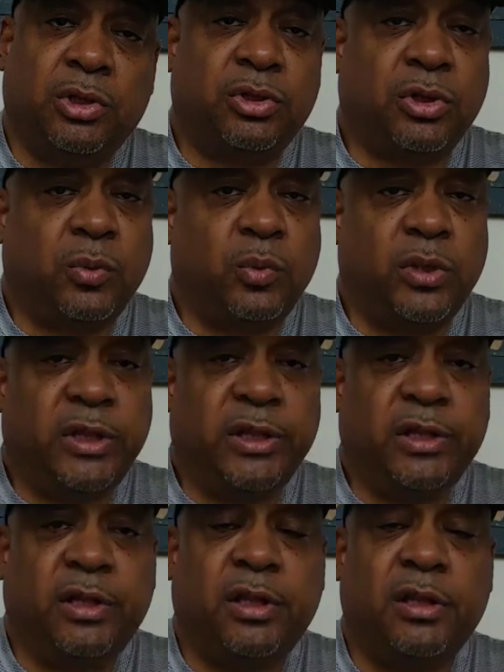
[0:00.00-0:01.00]
So when they
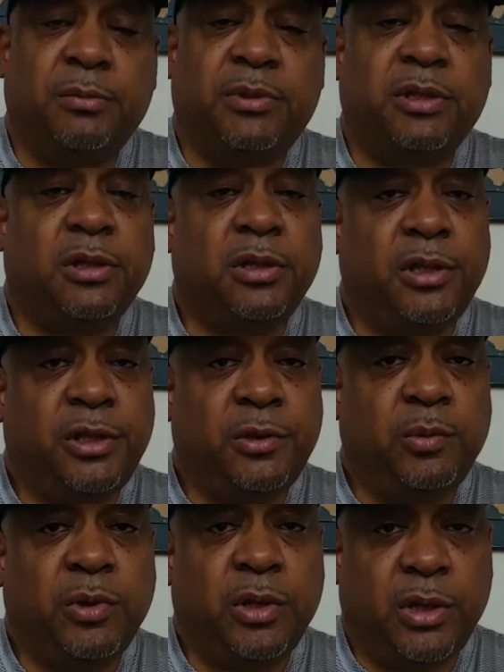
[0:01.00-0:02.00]
come to
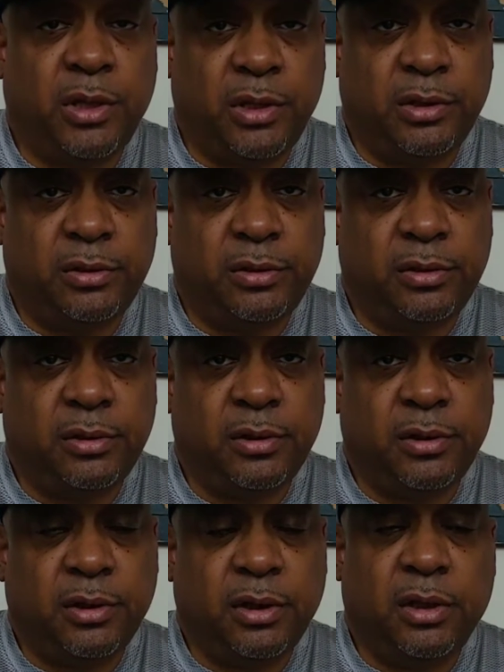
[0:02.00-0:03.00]
live with us,
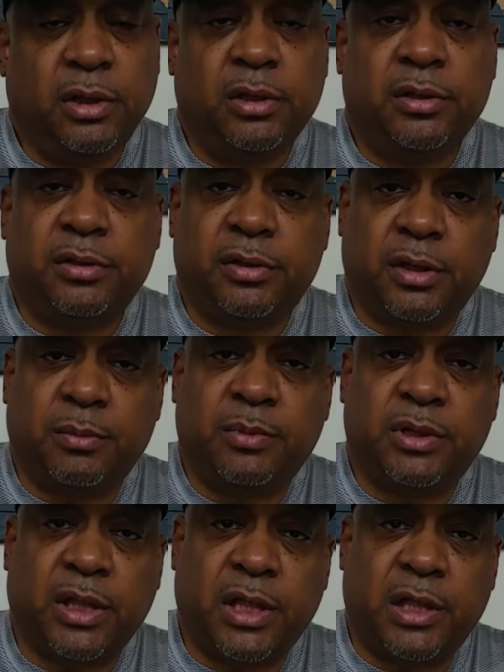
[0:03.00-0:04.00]

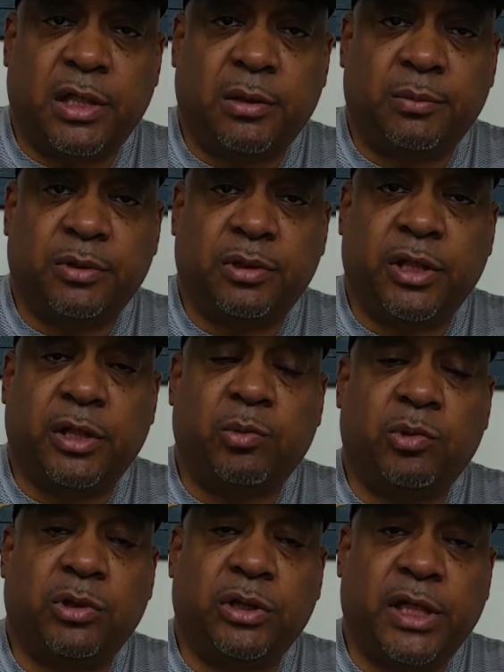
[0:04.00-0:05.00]
sometimes they
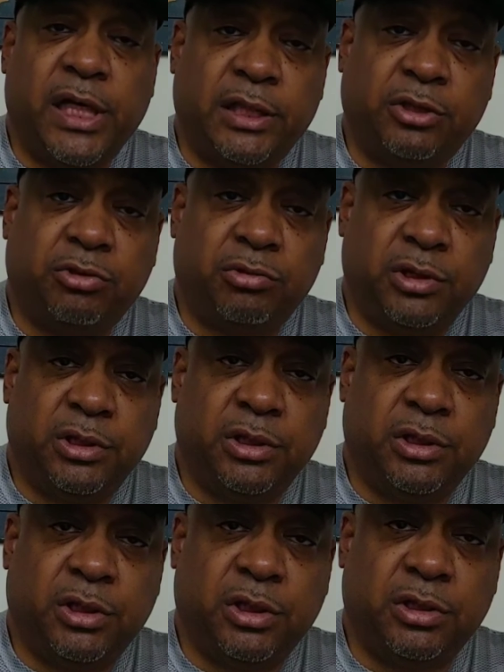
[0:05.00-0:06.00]
will
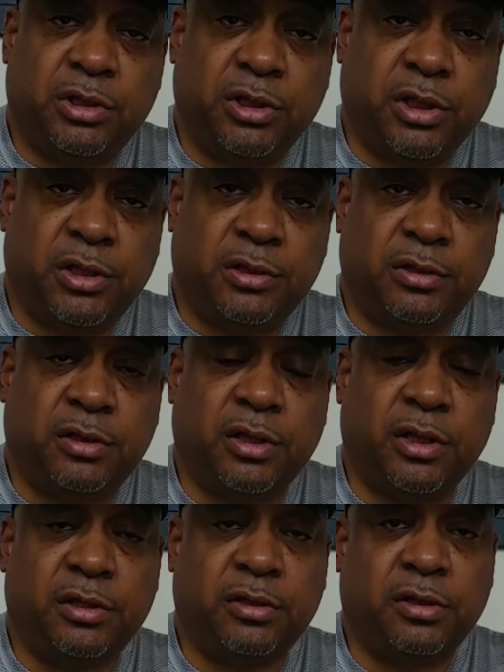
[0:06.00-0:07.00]
naturally adjust
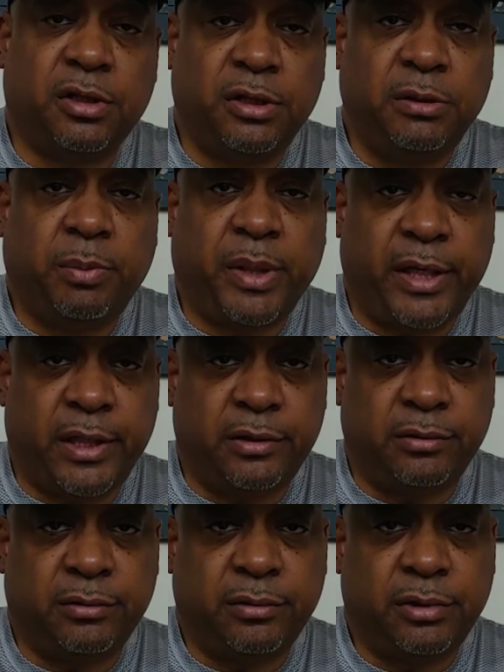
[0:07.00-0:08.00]
their sleep
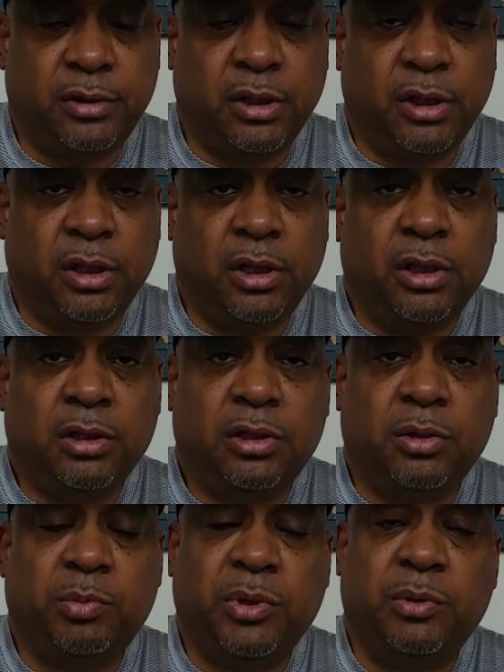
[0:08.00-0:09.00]
pattern
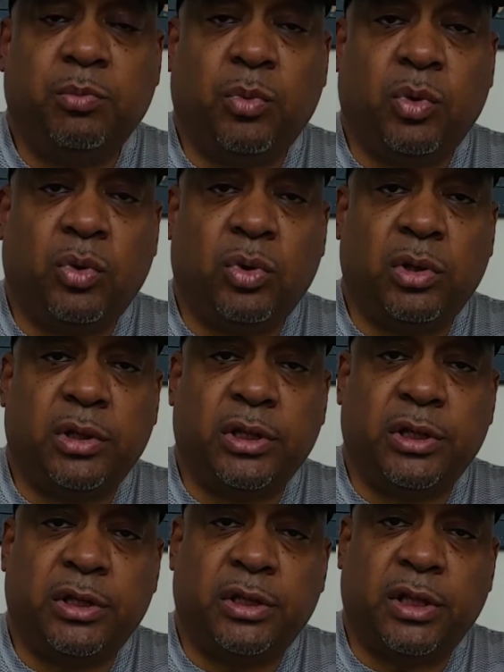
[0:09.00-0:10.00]
to be more
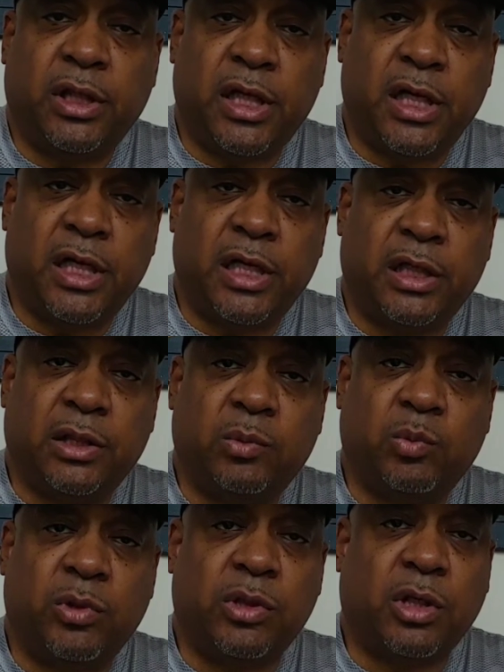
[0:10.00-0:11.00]
in line
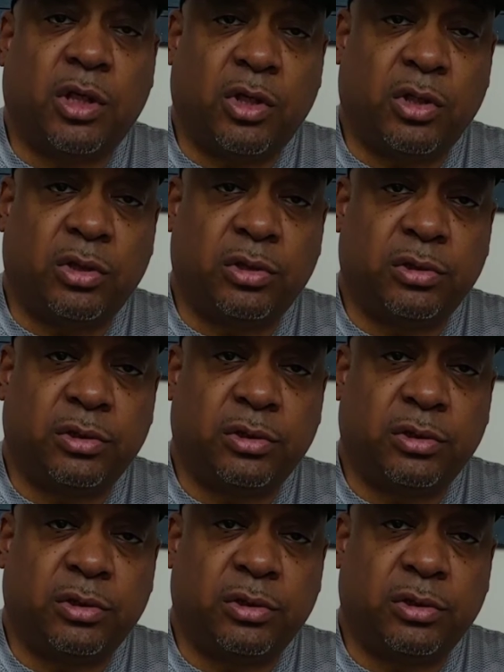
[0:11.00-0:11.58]
with ours.